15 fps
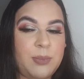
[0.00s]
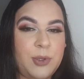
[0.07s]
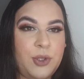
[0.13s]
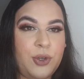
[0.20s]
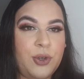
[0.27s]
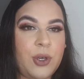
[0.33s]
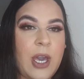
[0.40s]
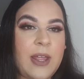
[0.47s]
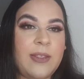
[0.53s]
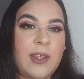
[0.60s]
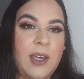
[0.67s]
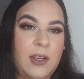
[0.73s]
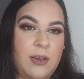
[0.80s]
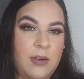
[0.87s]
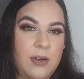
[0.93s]
blue, and
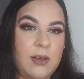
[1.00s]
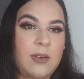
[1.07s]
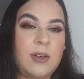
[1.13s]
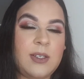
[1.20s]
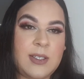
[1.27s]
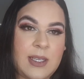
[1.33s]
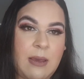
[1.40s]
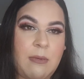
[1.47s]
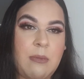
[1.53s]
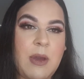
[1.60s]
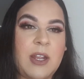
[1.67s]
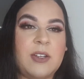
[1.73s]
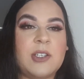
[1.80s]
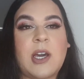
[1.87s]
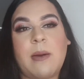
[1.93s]
then same
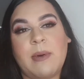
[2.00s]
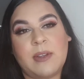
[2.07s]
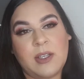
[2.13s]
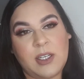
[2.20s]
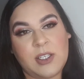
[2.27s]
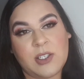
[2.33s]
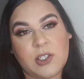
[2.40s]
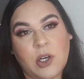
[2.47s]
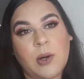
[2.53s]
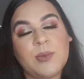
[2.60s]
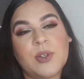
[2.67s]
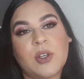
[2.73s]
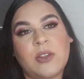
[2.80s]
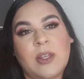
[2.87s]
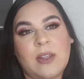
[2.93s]
amount of time and then it
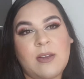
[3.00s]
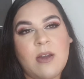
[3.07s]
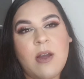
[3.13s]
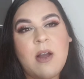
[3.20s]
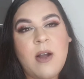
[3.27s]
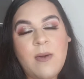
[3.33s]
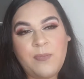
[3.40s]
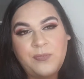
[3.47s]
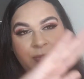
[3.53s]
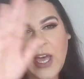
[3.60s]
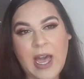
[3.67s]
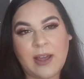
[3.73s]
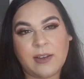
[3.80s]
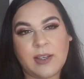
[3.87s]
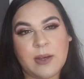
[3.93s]
stops. So then
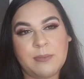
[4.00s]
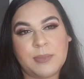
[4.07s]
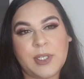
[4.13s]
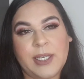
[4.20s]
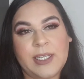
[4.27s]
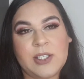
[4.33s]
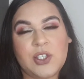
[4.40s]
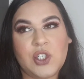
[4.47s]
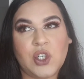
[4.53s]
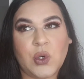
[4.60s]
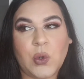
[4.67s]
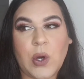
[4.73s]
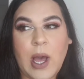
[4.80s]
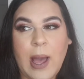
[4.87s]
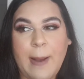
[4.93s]
that completes
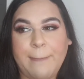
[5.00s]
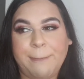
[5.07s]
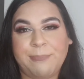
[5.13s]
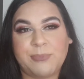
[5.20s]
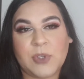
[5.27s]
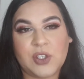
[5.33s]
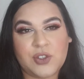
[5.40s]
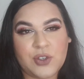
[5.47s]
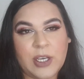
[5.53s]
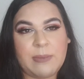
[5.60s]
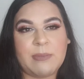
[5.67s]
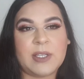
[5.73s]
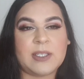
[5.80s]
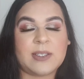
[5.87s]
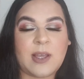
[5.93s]
your
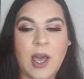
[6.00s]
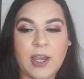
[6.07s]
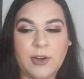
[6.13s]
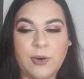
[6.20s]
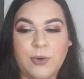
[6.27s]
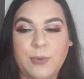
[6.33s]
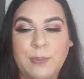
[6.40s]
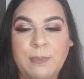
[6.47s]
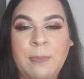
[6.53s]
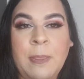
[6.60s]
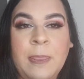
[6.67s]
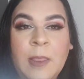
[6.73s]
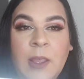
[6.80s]
treatment cycle.